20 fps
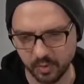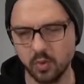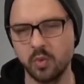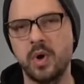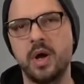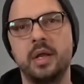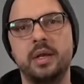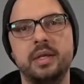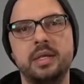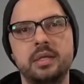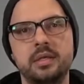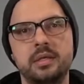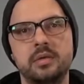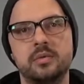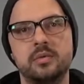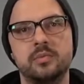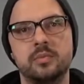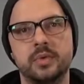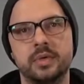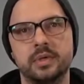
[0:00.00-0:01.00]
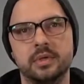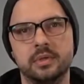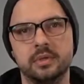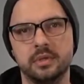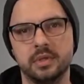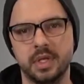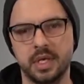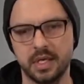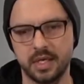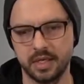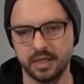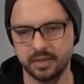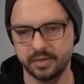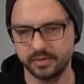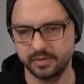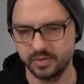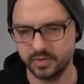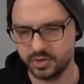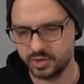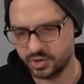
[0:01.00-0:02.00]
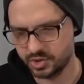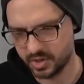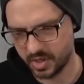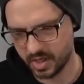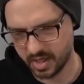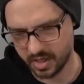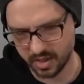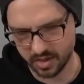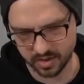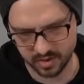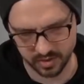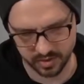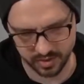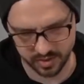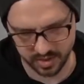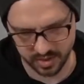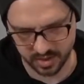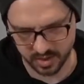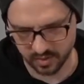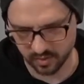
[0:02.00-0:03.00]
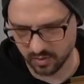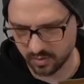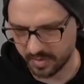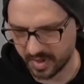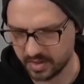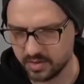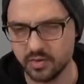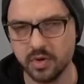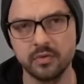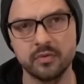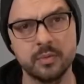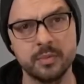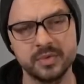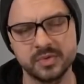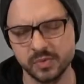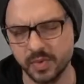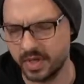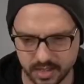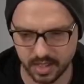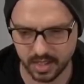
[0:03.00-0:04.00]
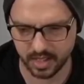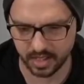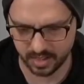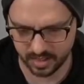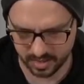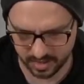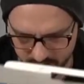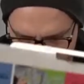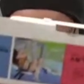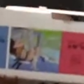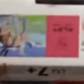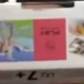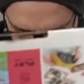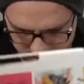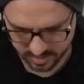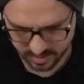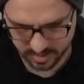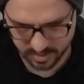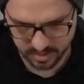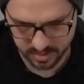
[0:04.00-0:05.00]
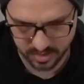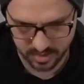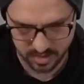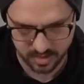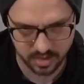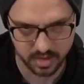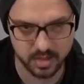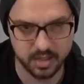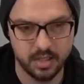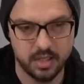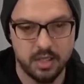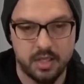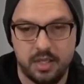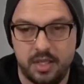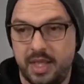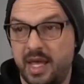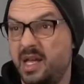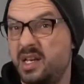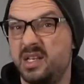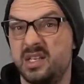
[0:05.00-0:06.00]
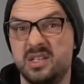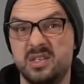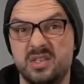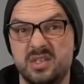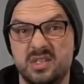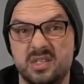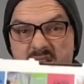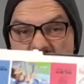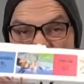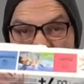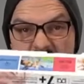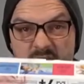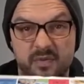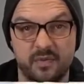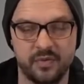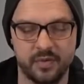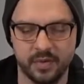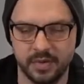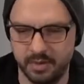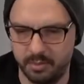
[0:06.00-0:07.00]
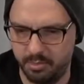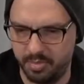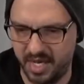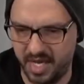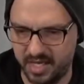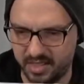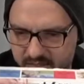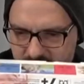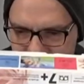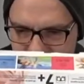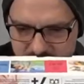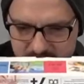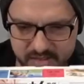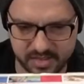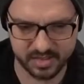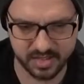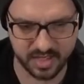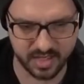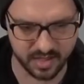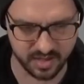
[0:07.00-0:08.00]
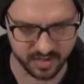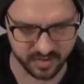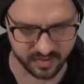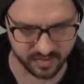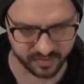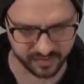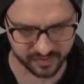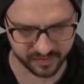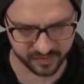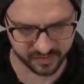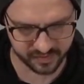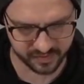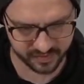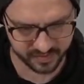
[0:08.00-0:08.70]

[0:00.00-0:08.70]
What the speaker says: are wanting it, we'll share the remainder of them as well. And that is it for the box itself.